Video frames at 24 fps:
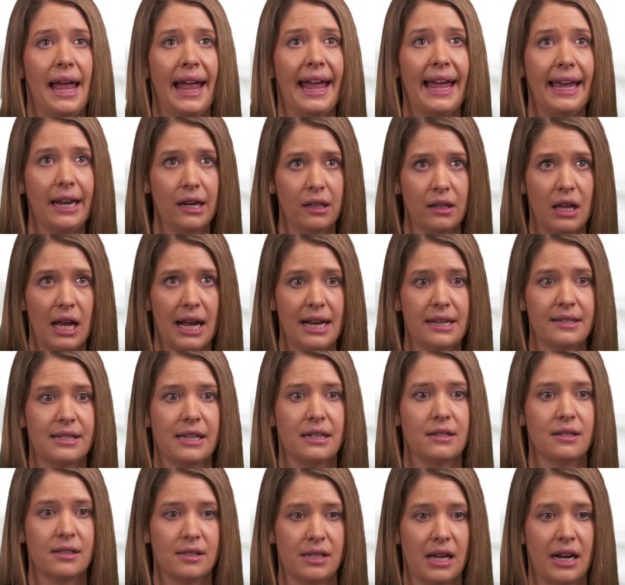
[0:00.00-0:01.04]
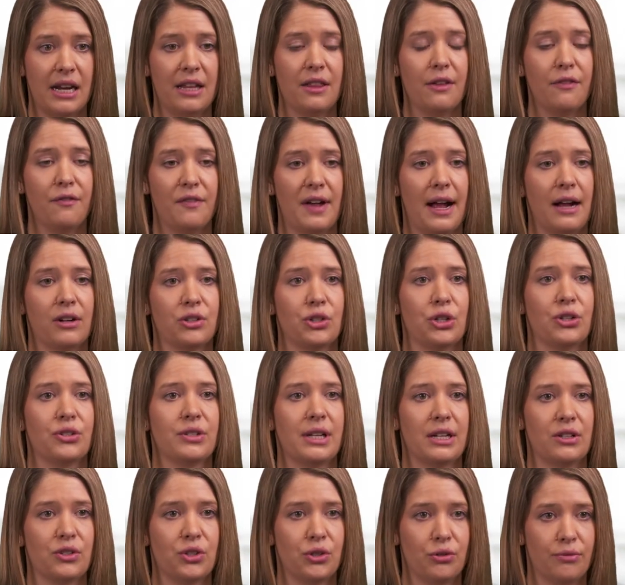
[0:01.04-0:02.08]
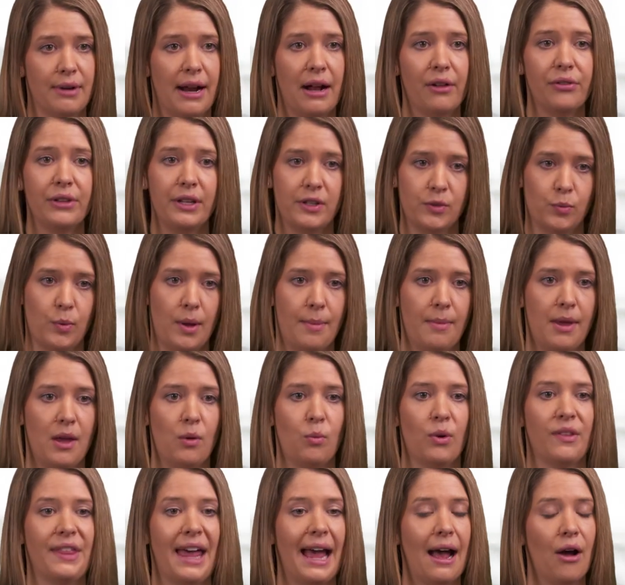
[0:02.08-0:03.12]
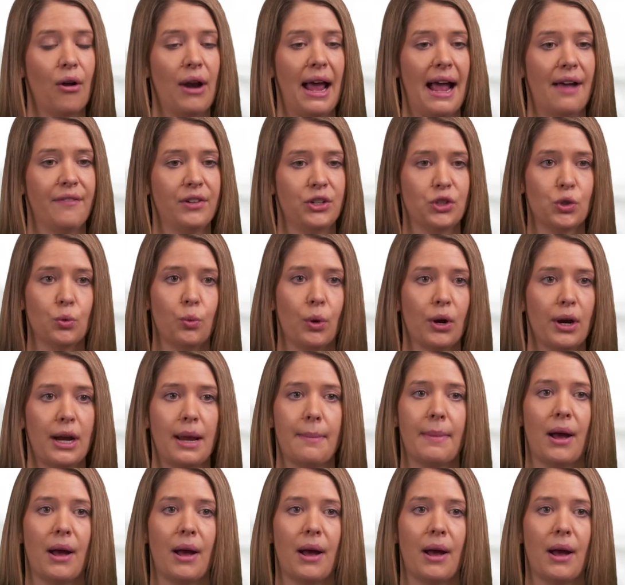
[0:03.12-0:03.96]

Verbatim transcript: analyze and study the factors that surround these women without having to worry